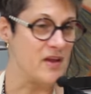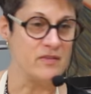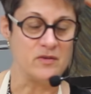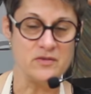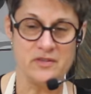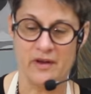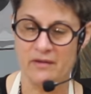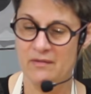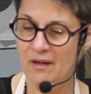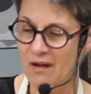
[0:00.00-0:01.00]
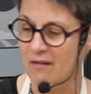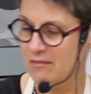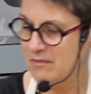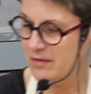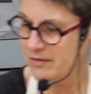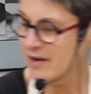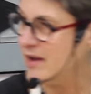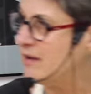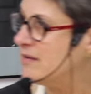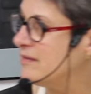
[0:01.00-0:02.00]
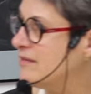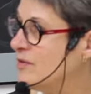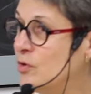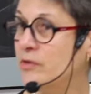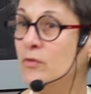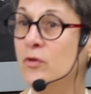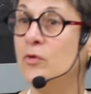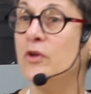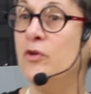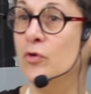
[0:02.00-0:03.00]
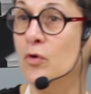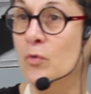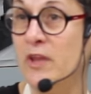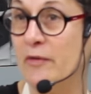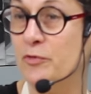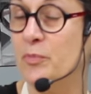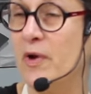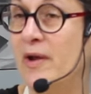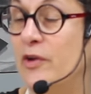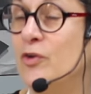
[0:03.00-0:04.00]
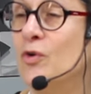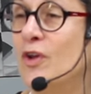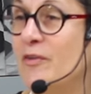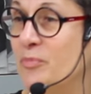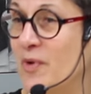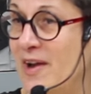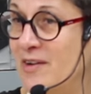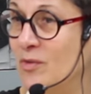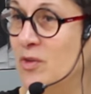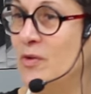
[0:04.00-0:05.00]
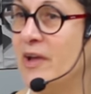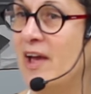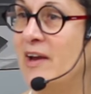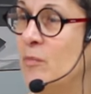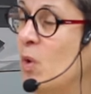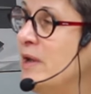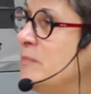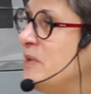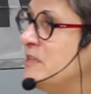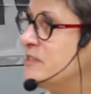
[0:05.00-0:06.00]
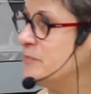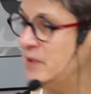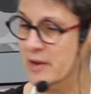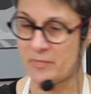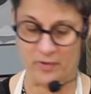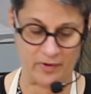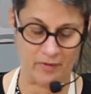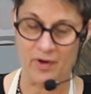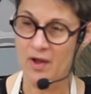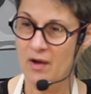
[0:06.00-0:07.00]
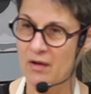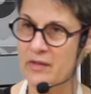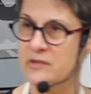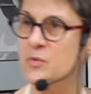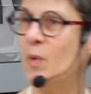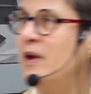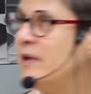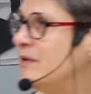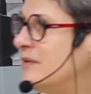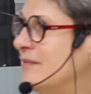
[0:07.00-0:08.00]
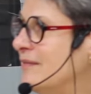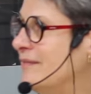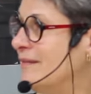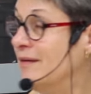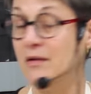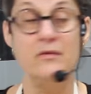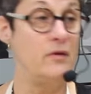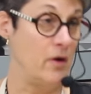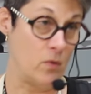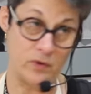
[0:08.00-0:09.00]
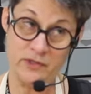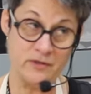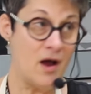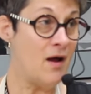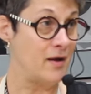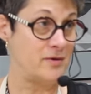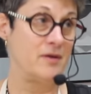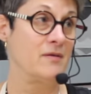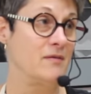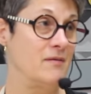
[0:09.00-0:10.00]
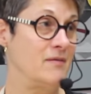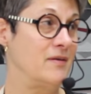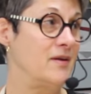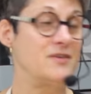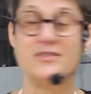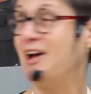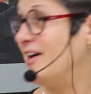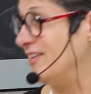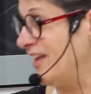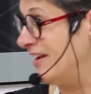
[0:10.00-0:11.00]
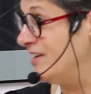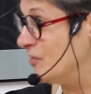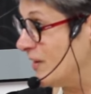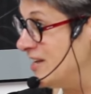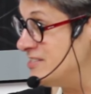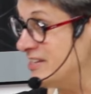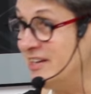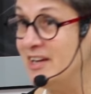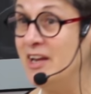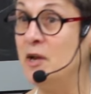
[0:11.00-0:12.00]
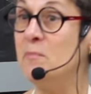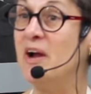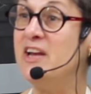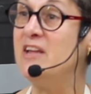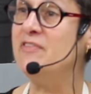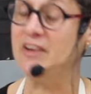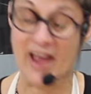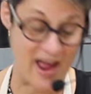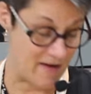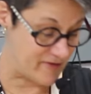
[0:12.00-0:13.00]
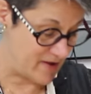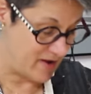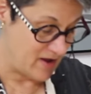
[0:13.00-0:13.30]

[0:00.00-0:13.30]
and they'll say, oh, great. Or they'll look, your left brain, your left brain will look at a white piece of paper and go, well, that's white. No, it's not. It's got light grays in it, and it might even have